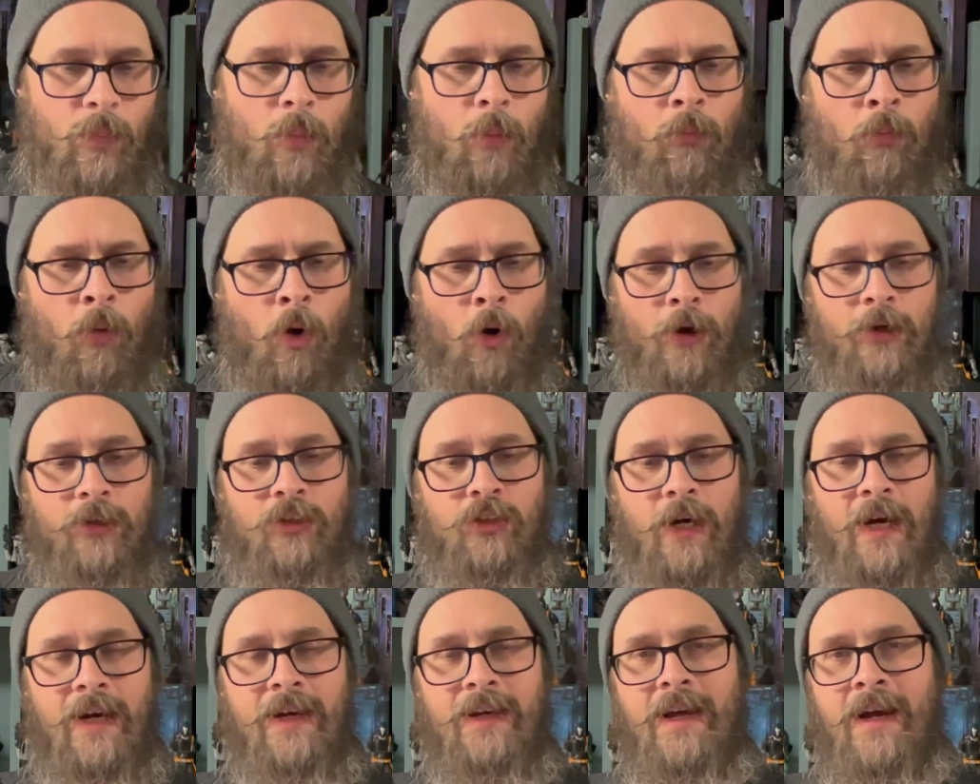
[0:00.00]
more
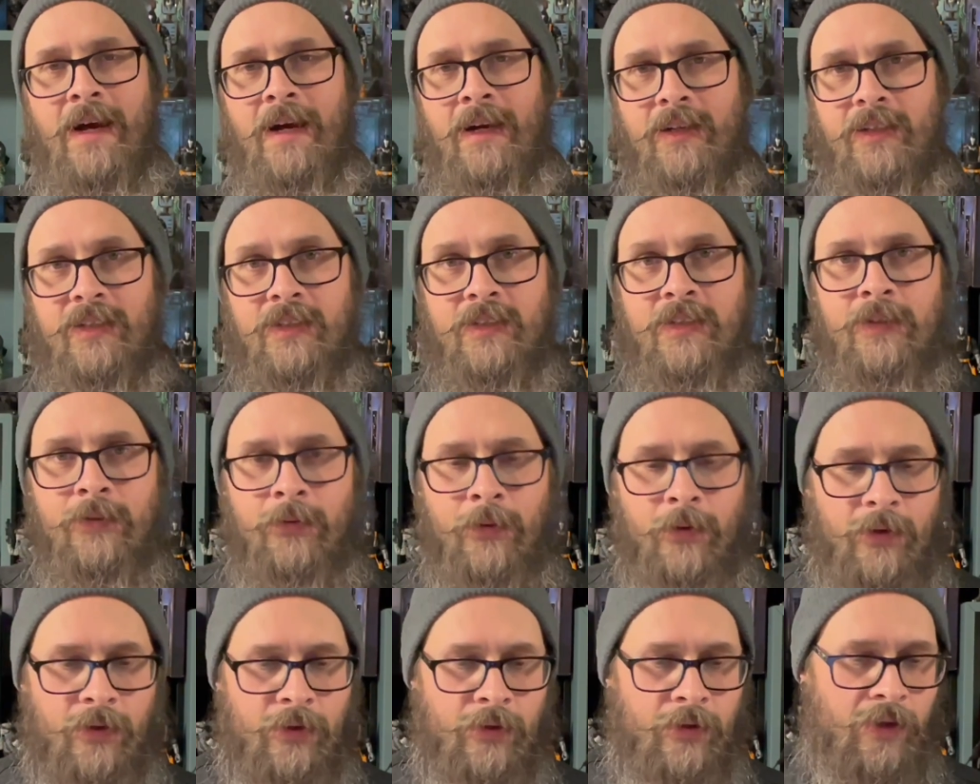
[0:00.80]
Dreadnoks.
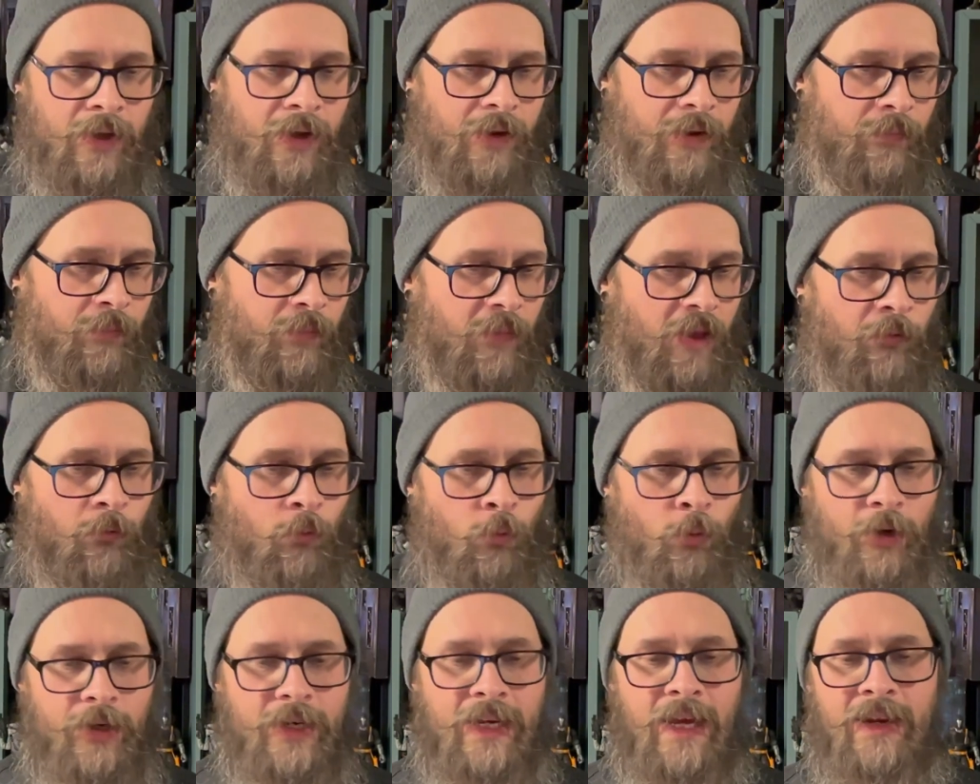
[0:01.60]
If
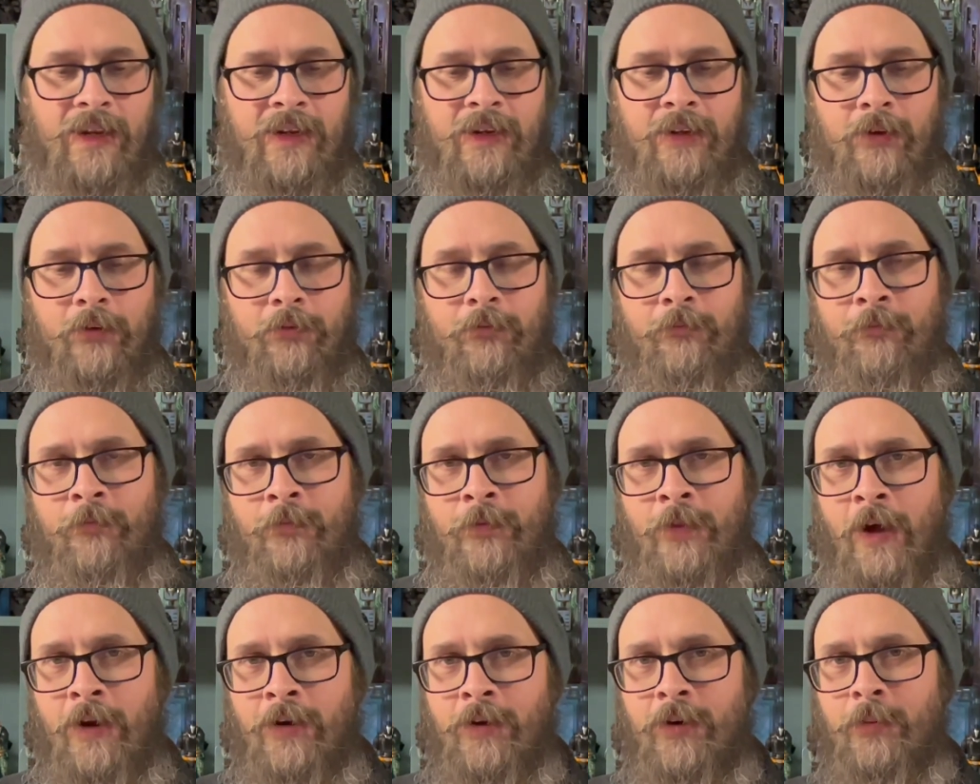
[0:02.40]
we're getting the
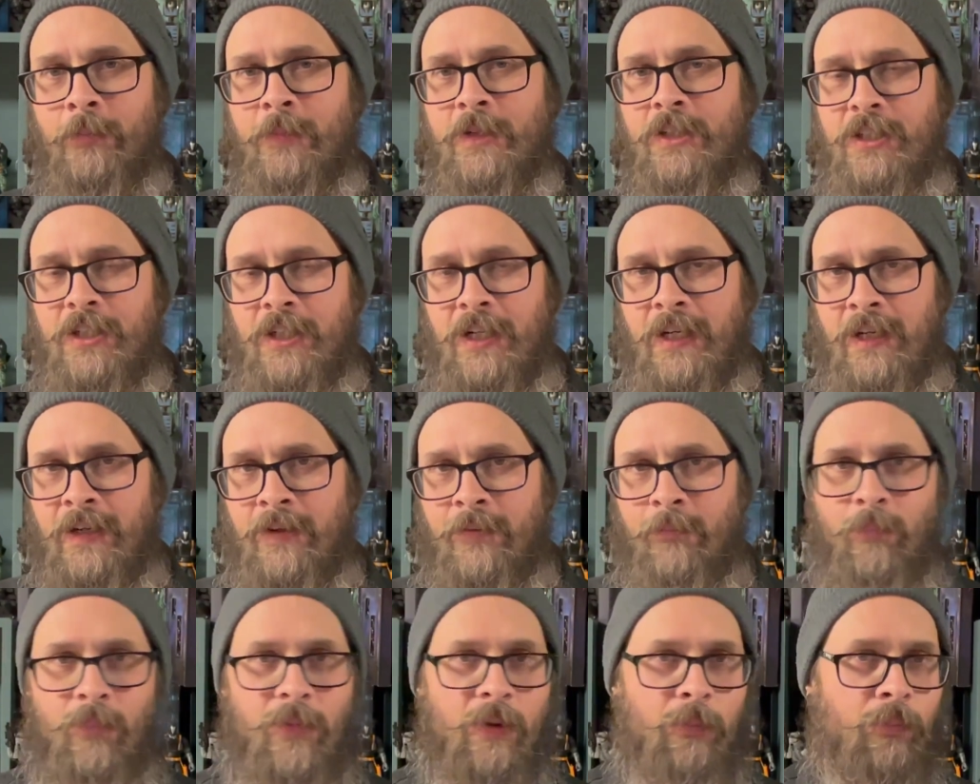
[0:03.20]
Thunder
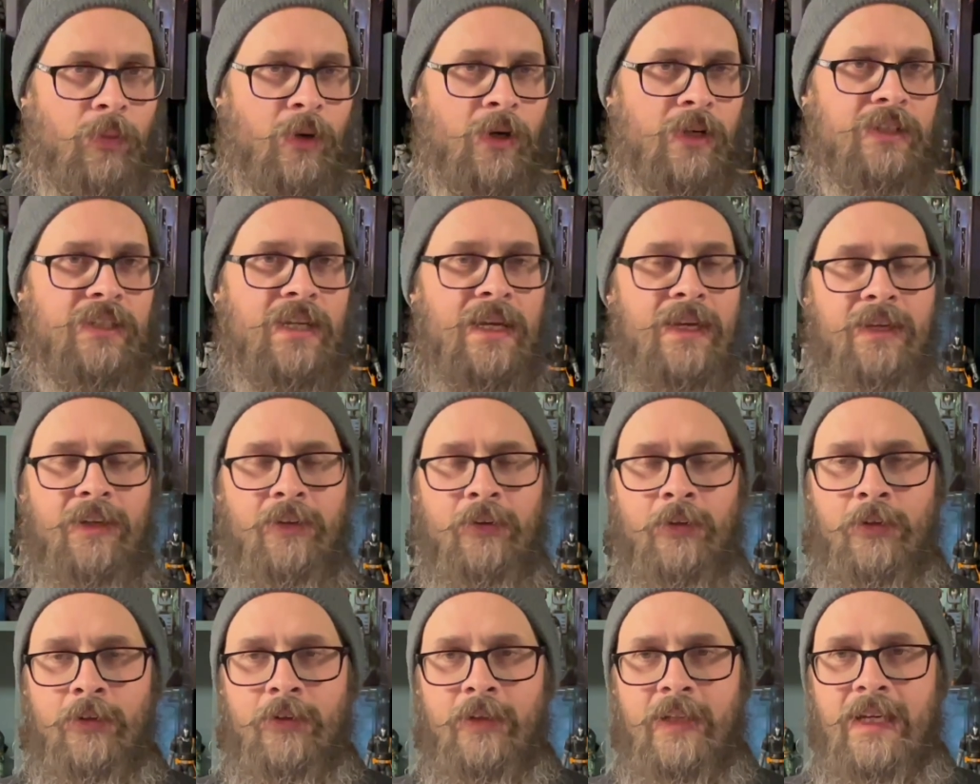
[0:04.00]
Machine,
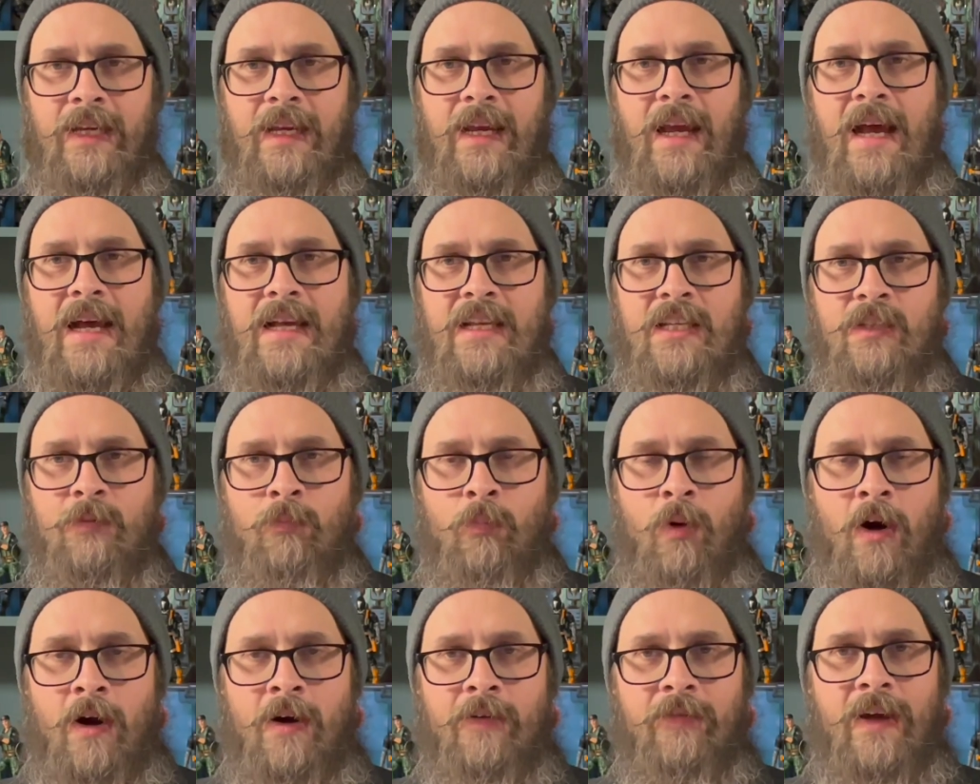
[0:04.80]
particularly as
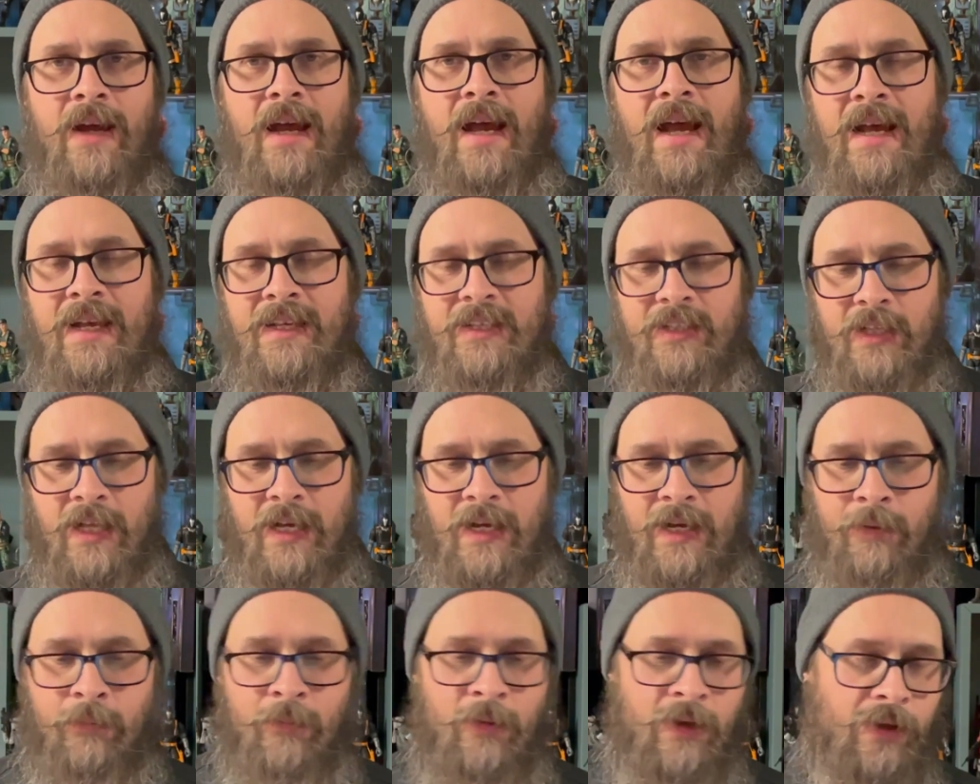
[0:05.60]
part of a
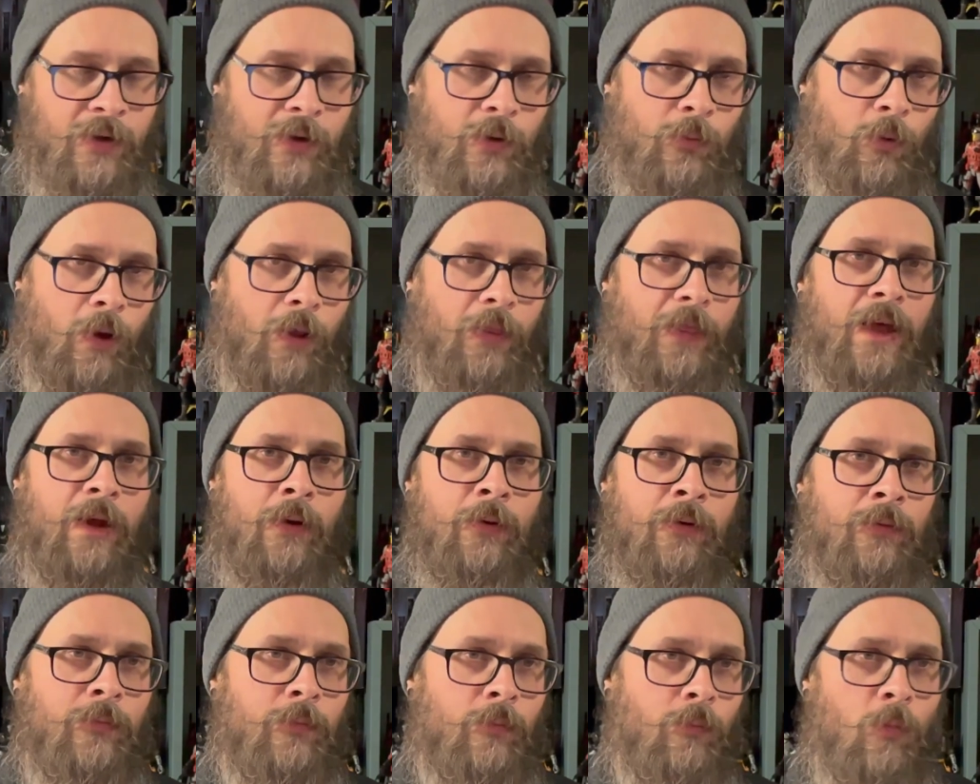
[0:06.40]
HasLab, well
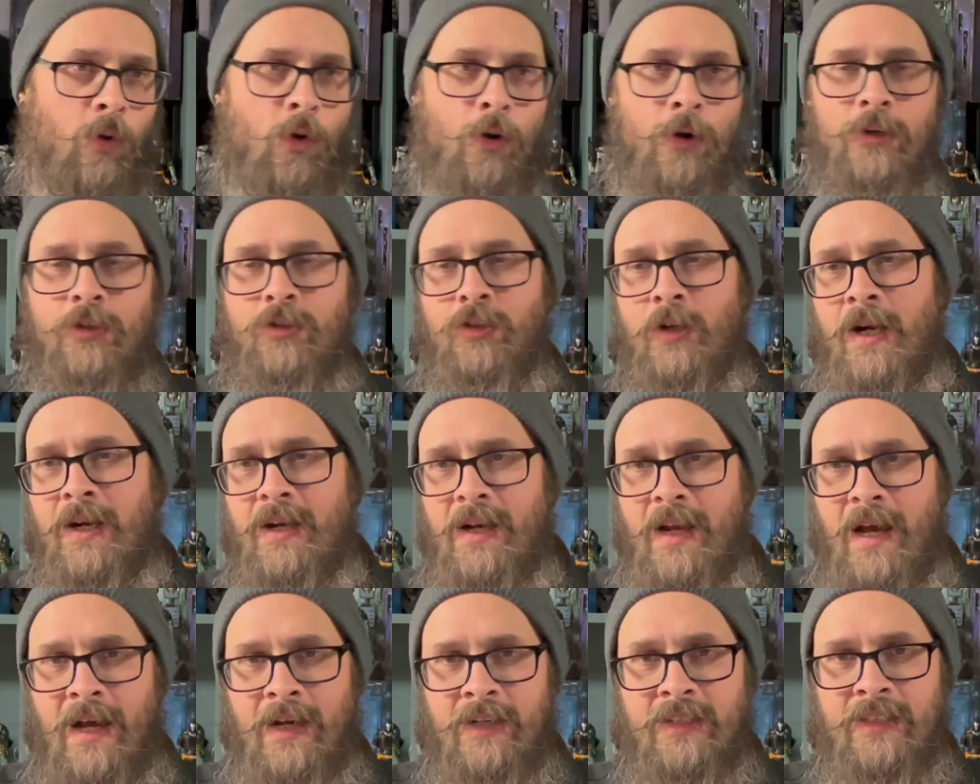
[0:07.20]
then more
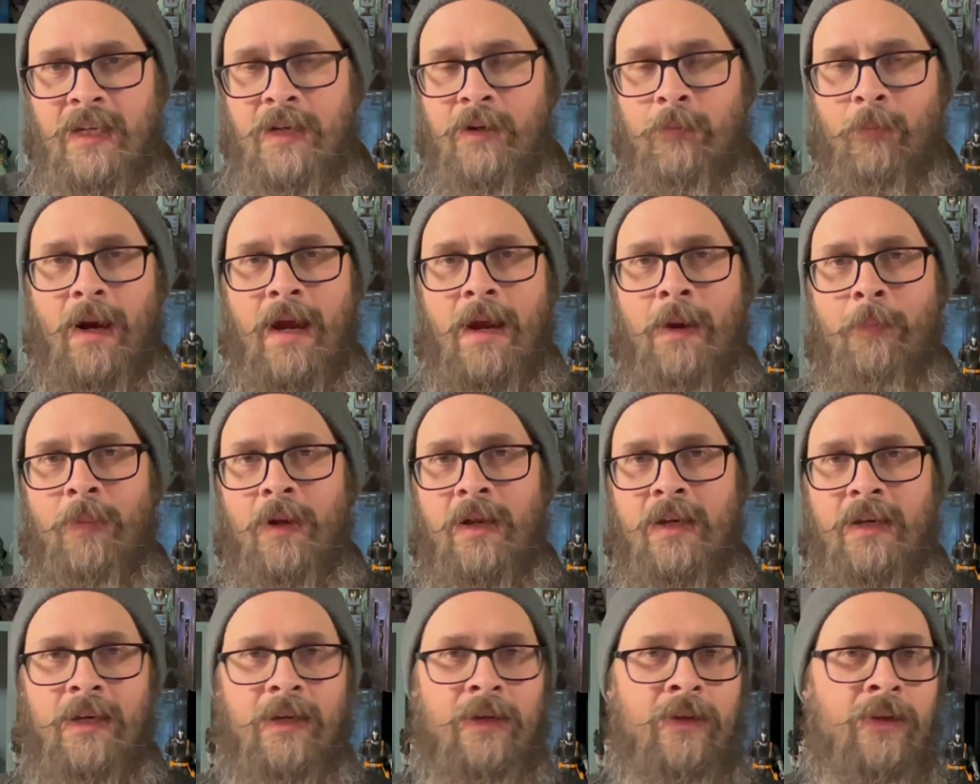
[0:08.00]
Dreadnoks, and in my
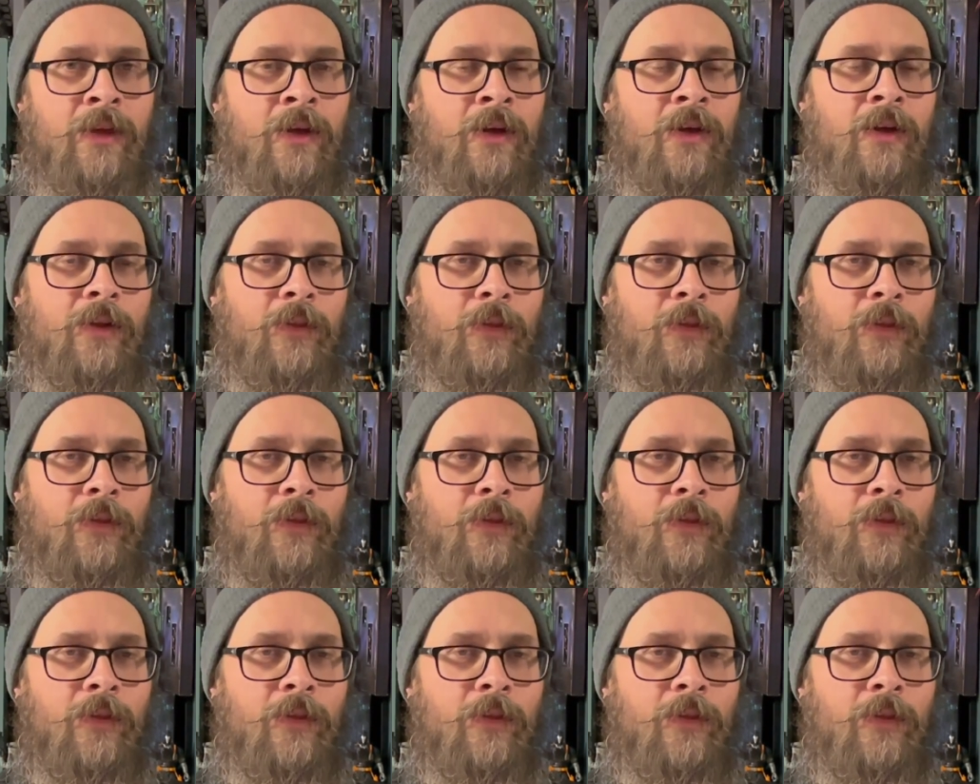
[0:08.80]
opinion,